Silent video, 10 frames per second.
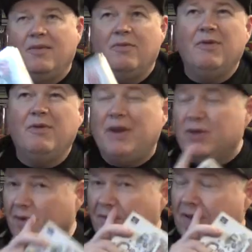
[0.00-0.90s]
with a
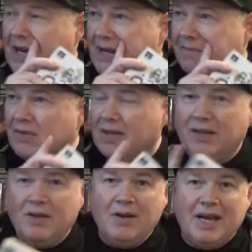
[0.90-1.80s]
Retro Freak,
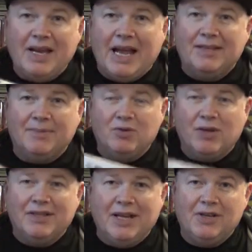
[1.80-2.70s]
you can add some
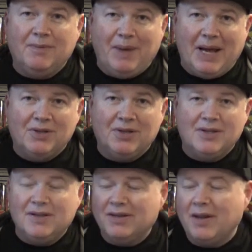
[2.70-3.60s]
translation
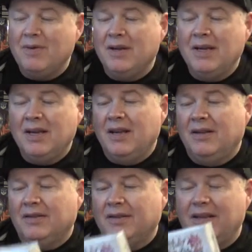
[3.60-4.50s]
patches, and so
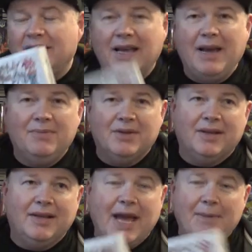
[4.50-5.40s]
these games
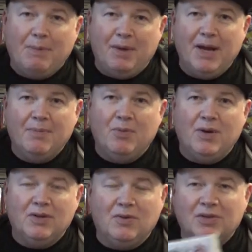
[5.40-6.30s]
can be
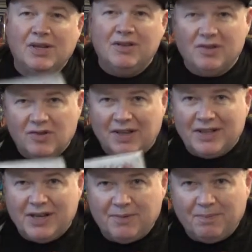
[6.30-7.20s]
playable as long as there's a
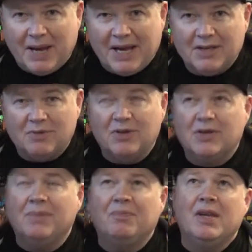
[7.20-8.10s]
translation patch,
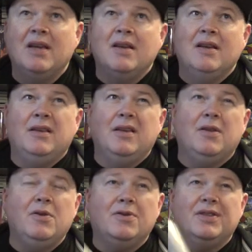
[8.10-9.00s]
which you
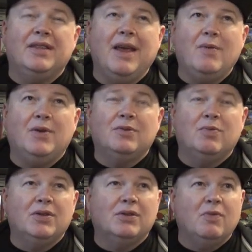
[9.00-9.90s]
can use the same ones
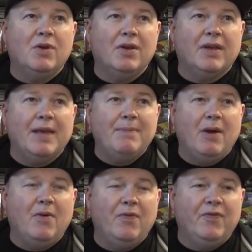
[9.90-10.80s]
which came
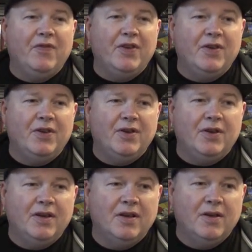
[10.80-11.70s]
out on
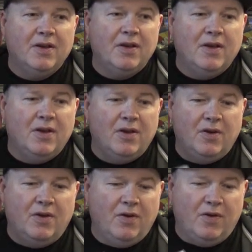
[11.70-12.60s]
the
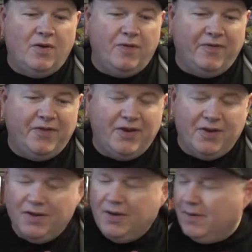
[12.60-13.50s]

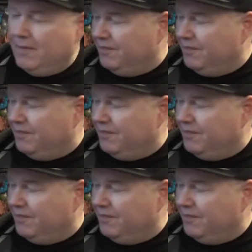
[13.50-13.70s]
what